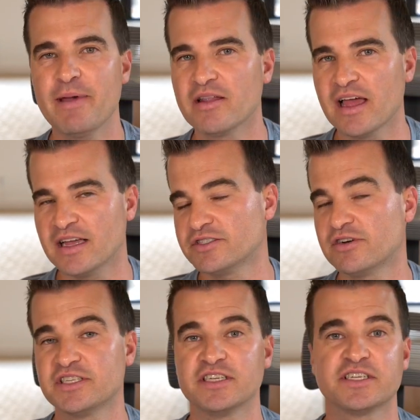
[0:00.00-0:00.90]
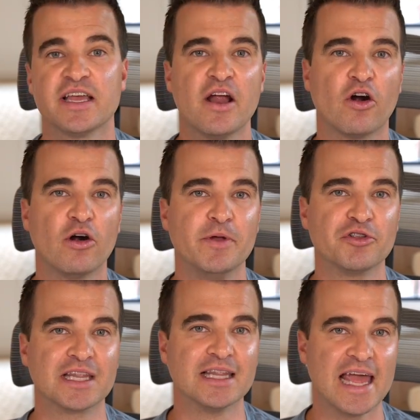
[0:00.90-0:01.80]
email addresses or
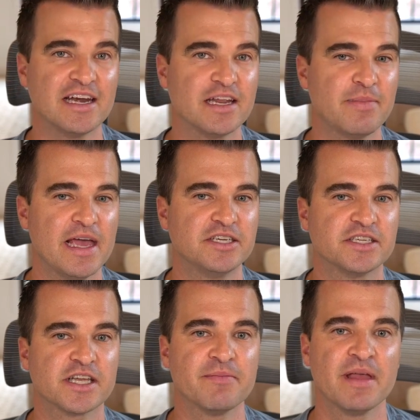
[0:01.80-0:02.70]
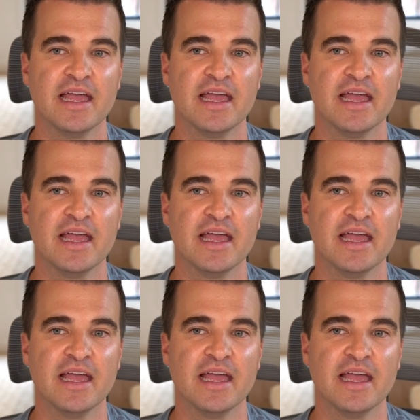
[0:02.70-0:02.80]
building landing pages